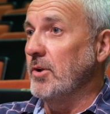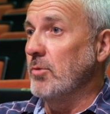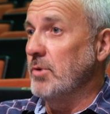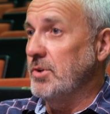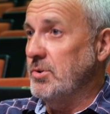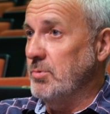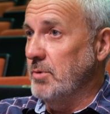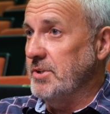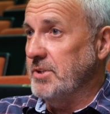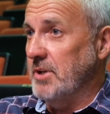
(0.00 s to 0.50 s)

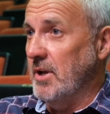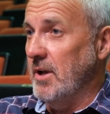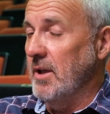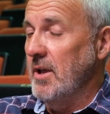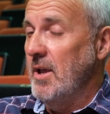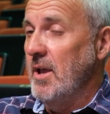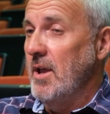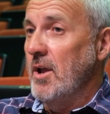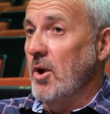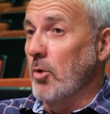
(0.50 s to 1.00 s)
which was
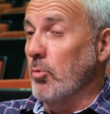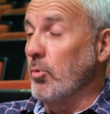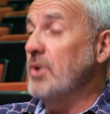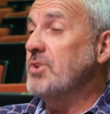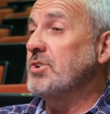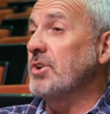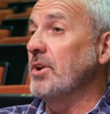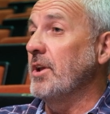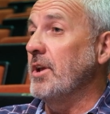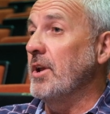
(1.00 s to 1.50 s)

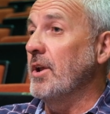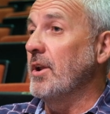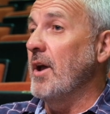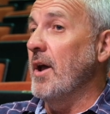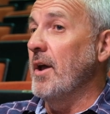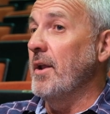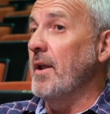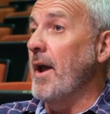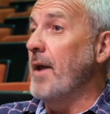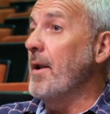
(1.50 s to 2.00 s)
originally
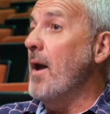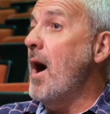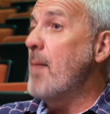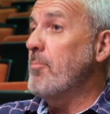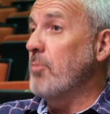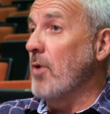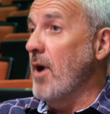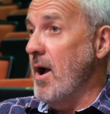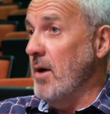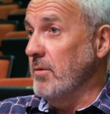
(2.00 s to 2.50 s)
an
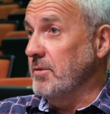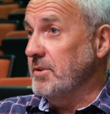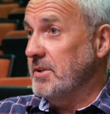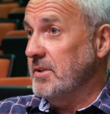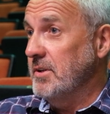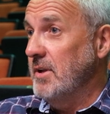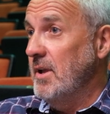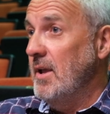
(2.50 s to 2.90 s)
opera house.